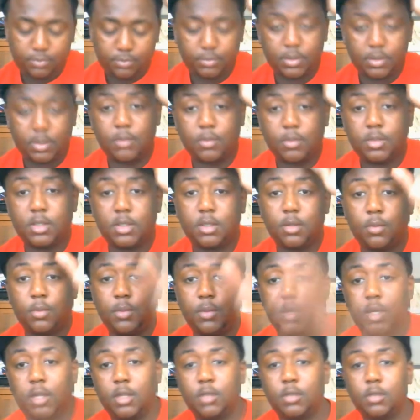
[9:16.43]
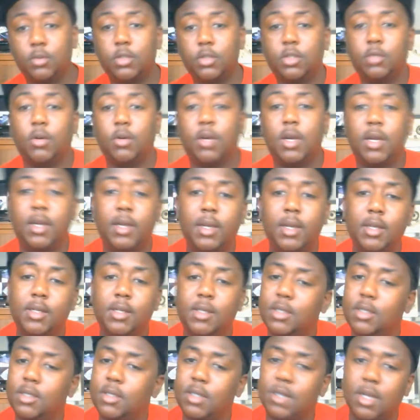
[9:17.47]
I'm just gonna be honest with you right now.
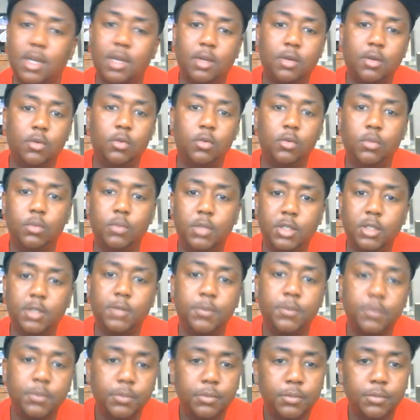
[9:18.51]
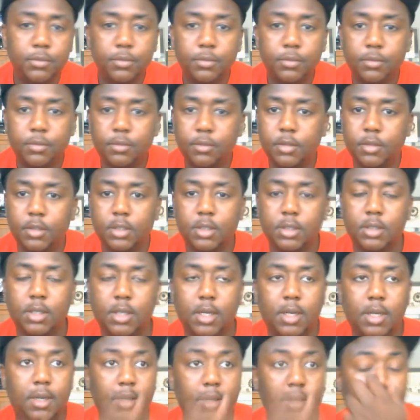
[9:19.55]
It's not cool, man. It's not.